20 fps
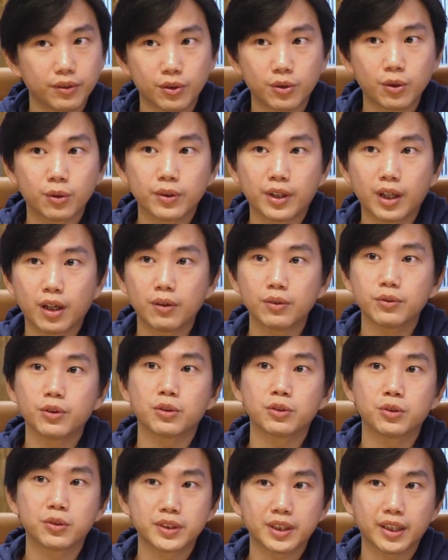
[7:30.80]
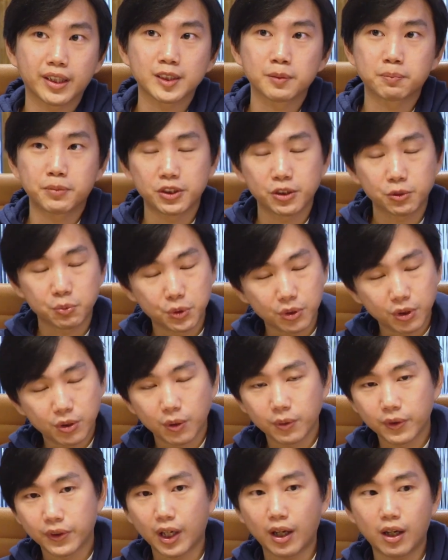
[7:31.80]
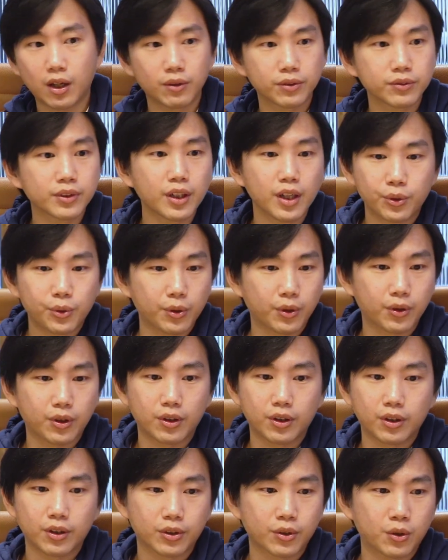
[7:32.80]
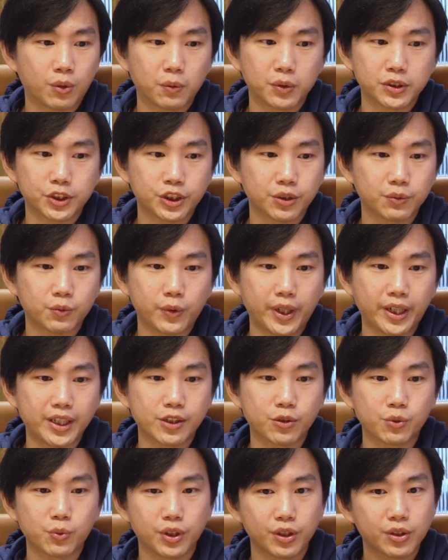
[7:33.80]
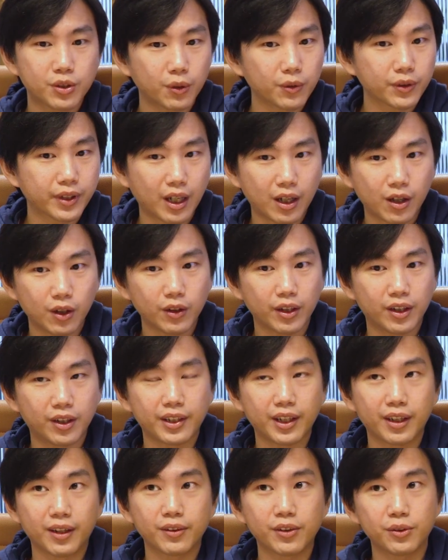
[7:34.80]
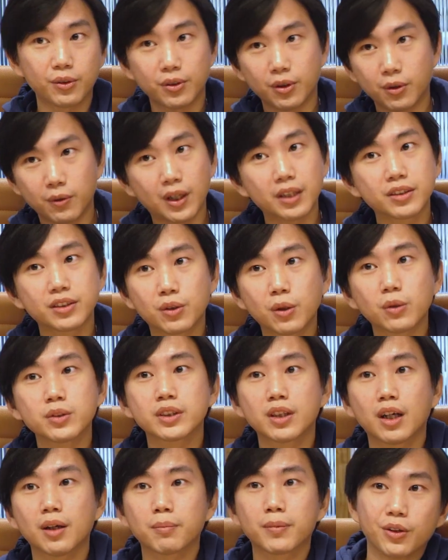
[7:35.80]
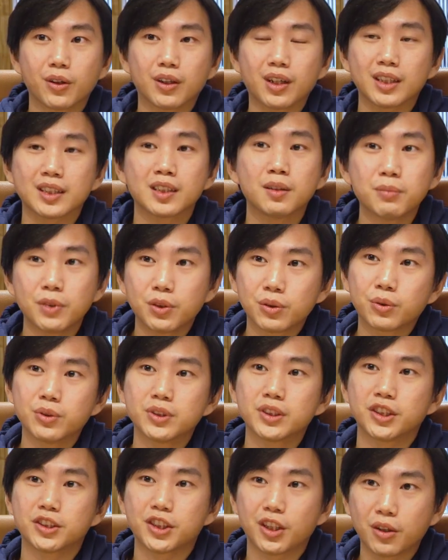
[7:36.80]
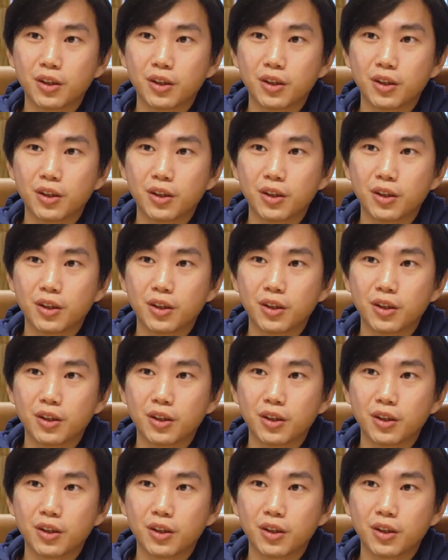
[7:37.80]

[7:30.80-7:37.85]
go down, your user experience would go down, your conversion rates would go down, and then you know what goes up? Your customer acquisition